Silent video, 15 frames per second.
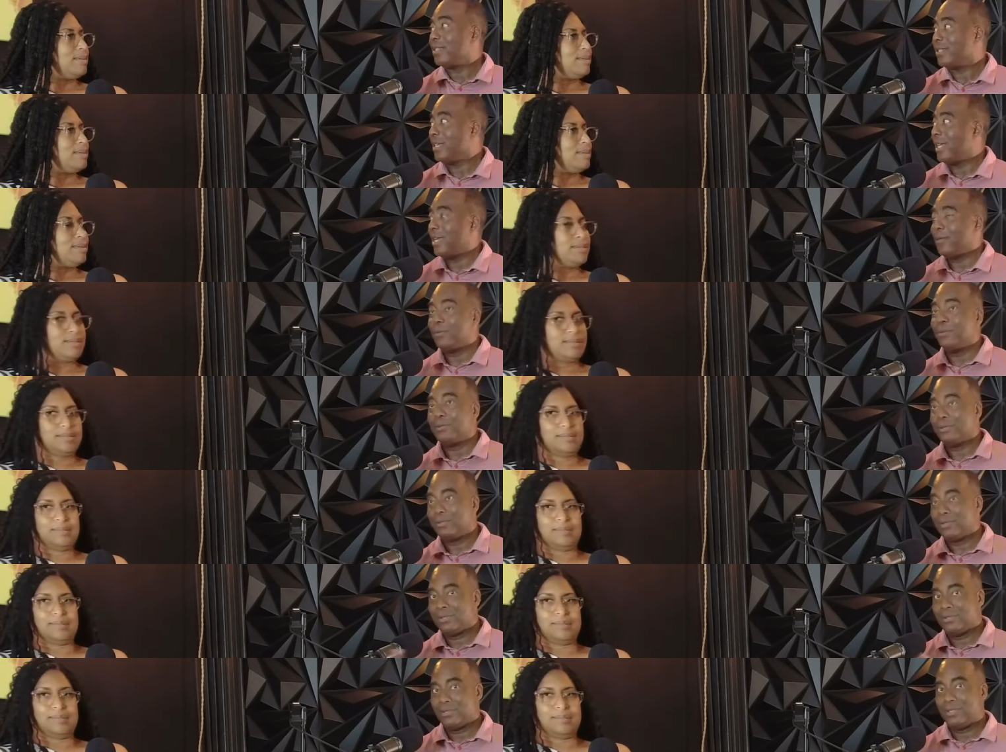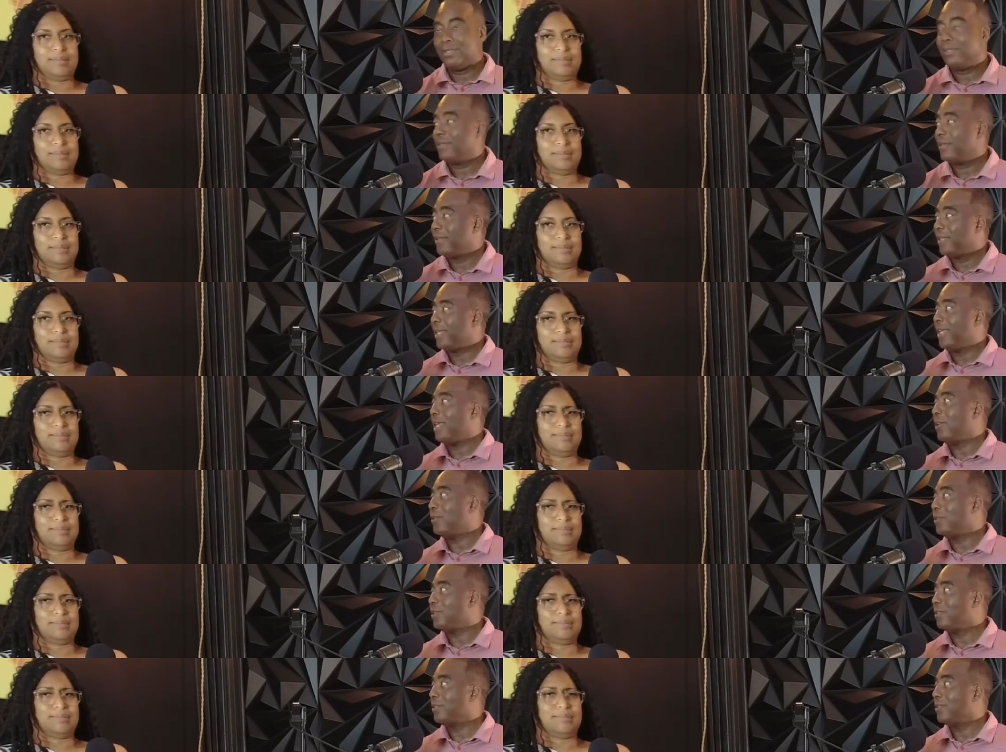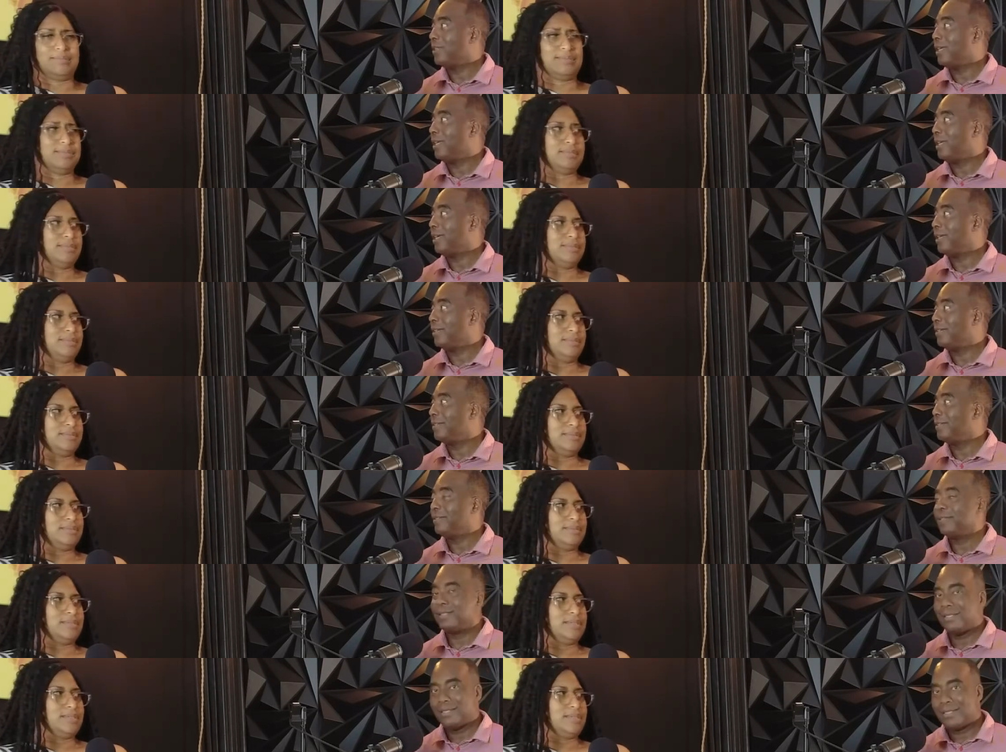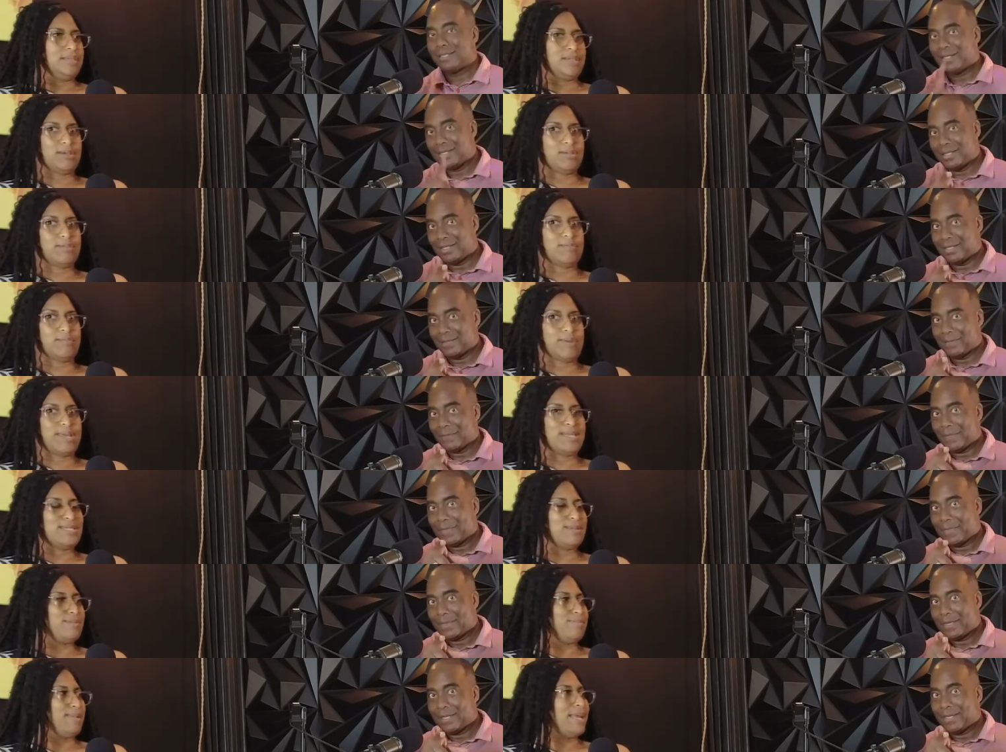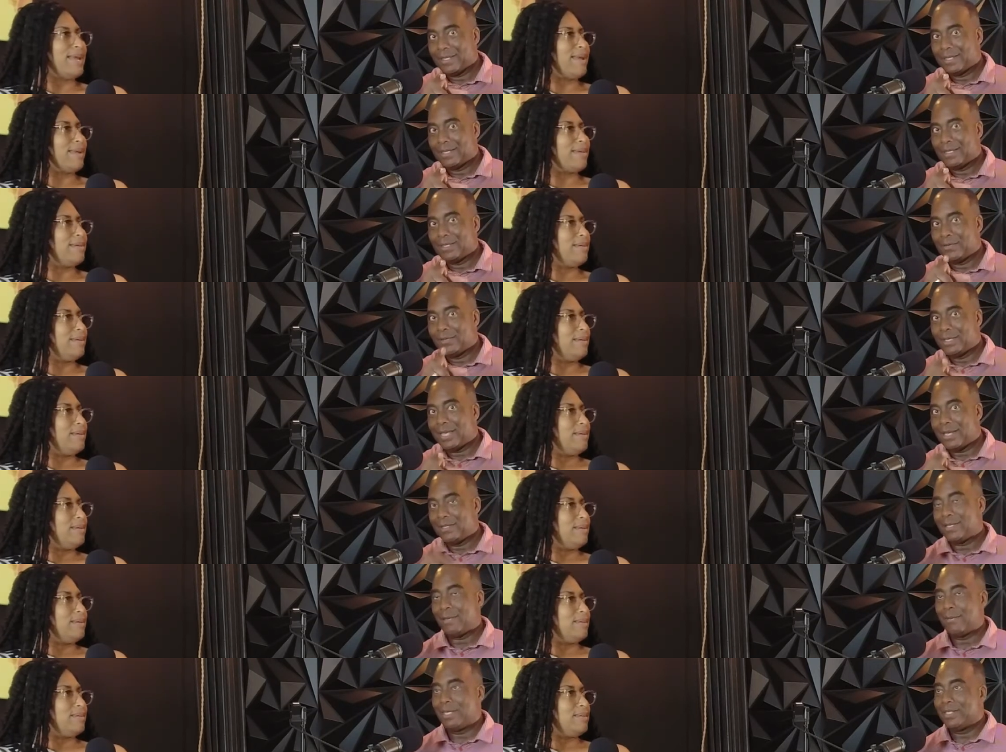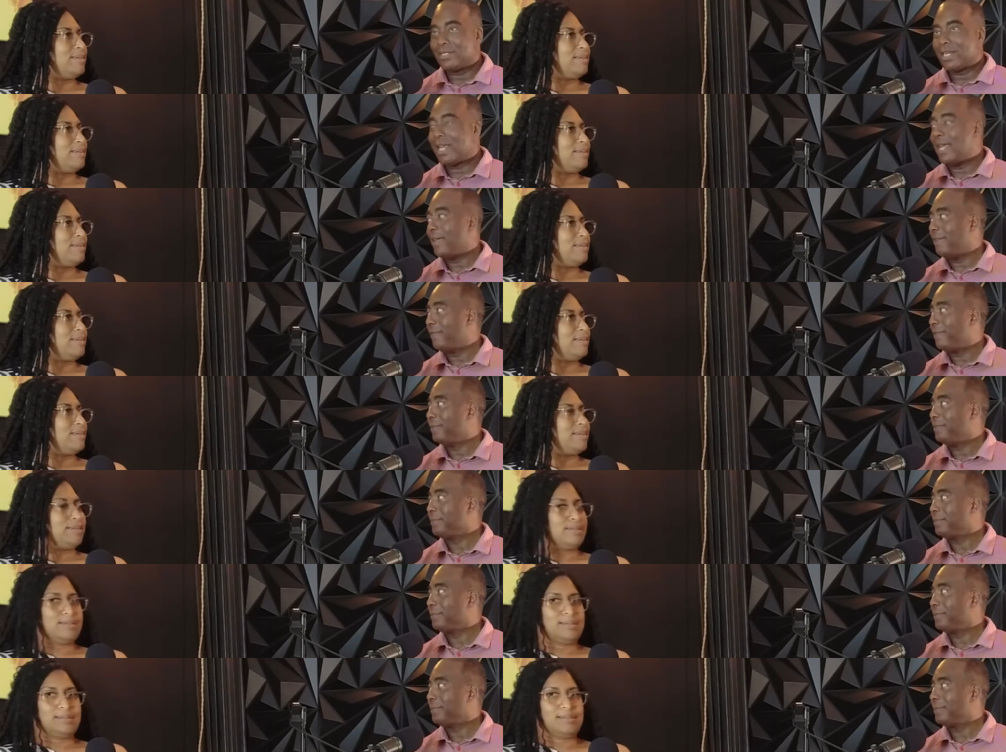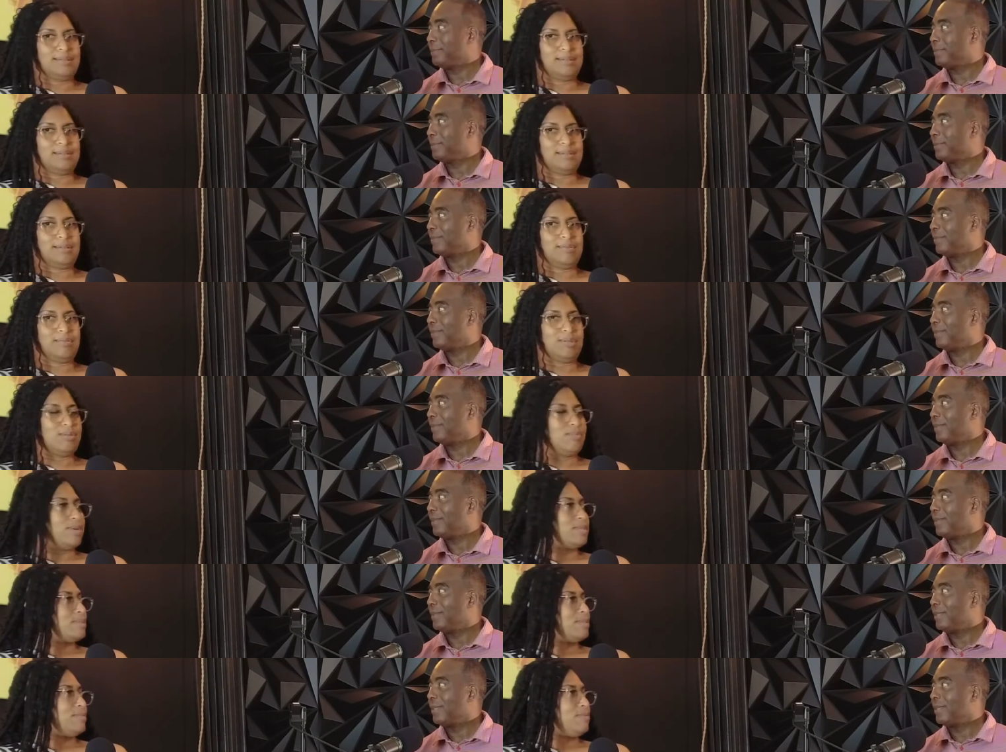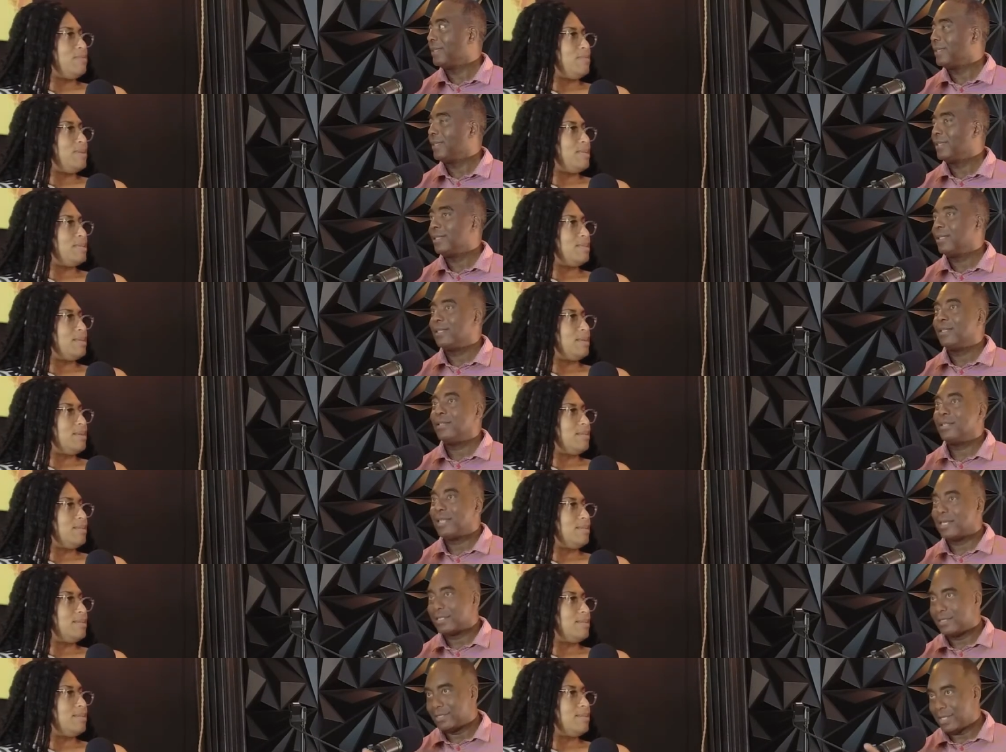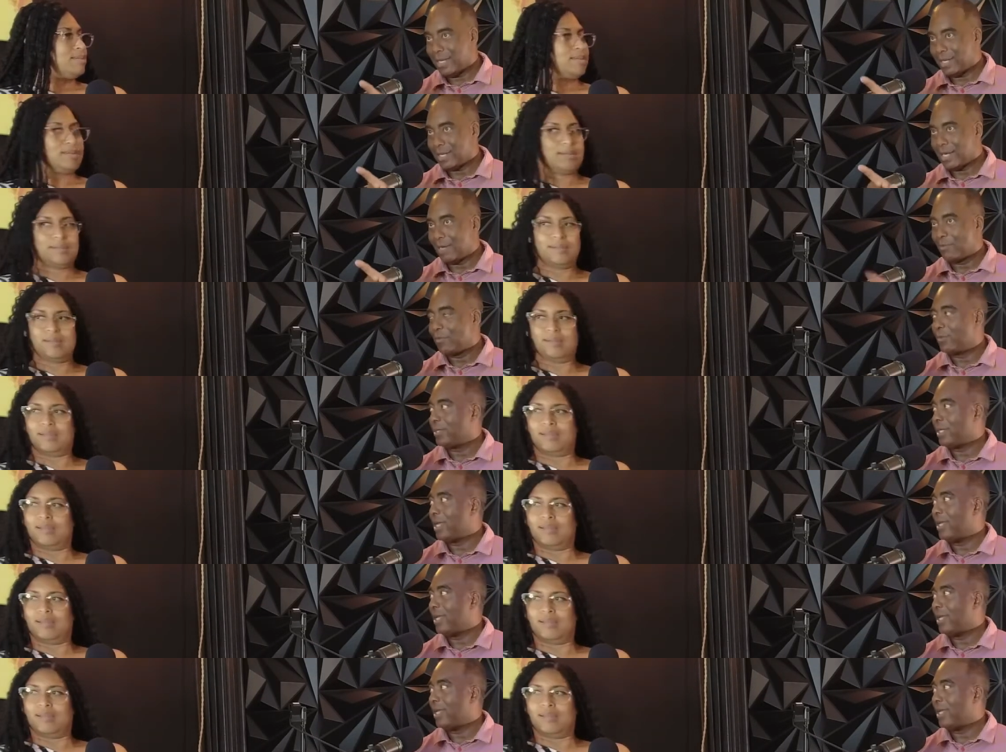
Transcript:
Speaker 1: Yes, now it goes. Yeah.
Speaker 2: It goes from red to black.
Speaker 1: That that means it's live.
Speaker 2: Oh well, it wasn't a few minutes ago.
Speaker 1: That's because that camera was